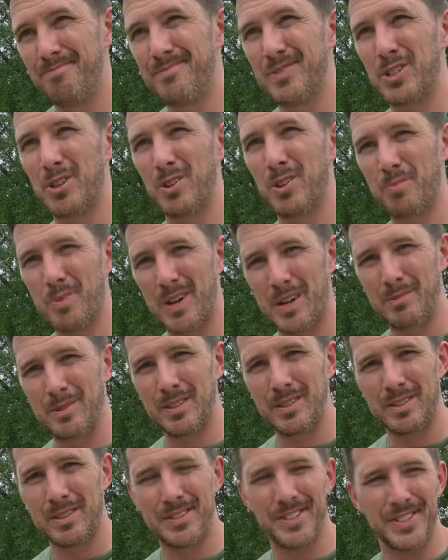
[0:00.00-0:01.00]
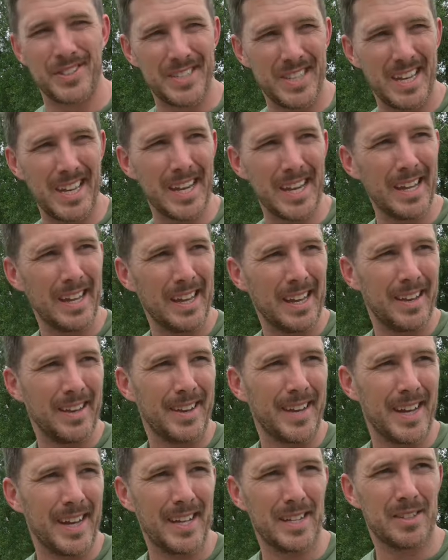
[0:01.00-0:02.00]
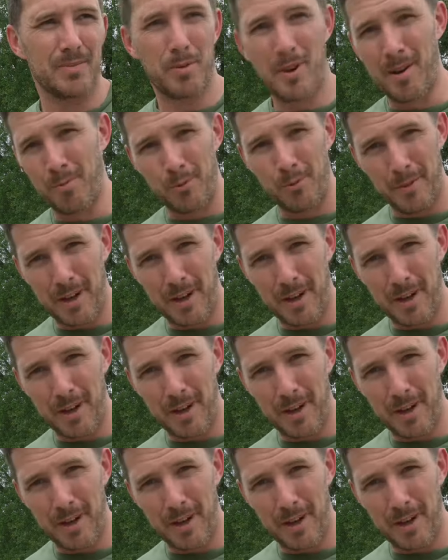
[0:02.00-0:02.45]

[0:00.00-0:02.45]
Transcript: So they're probably just going to say it's a problem